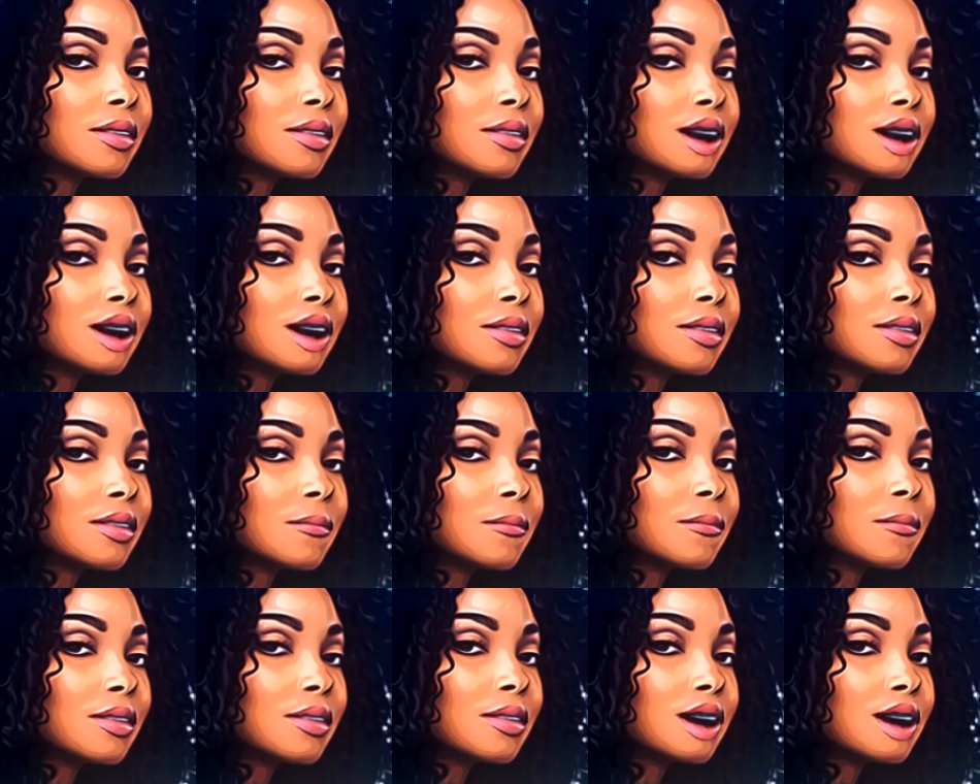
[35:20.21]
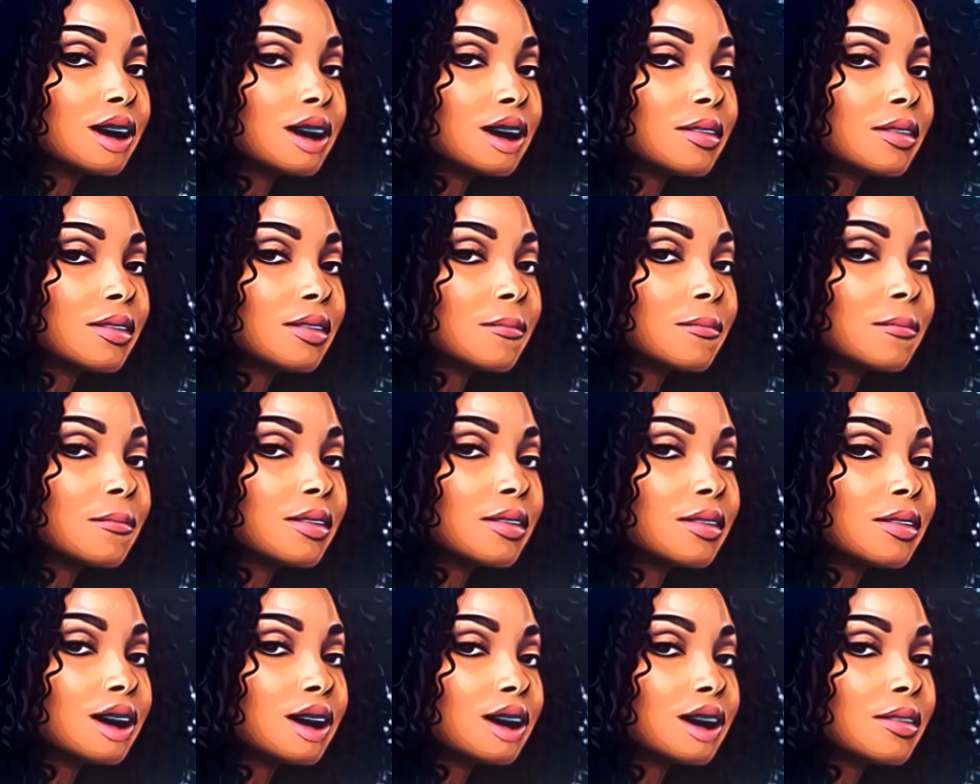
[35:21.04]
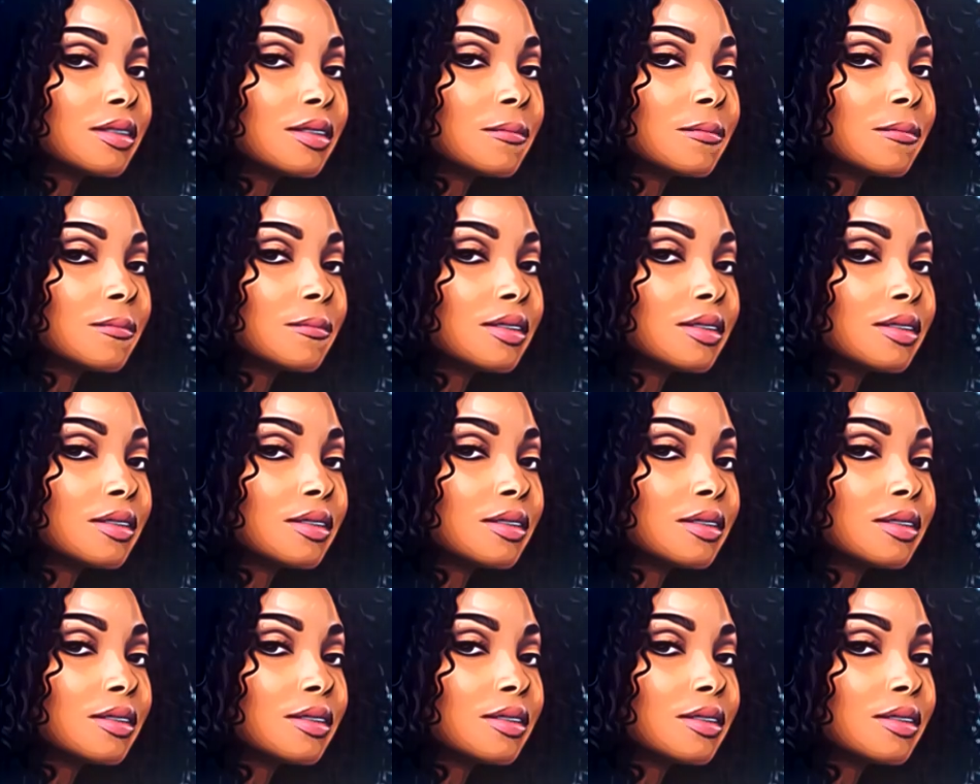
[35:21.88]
he was their father and that was his kids.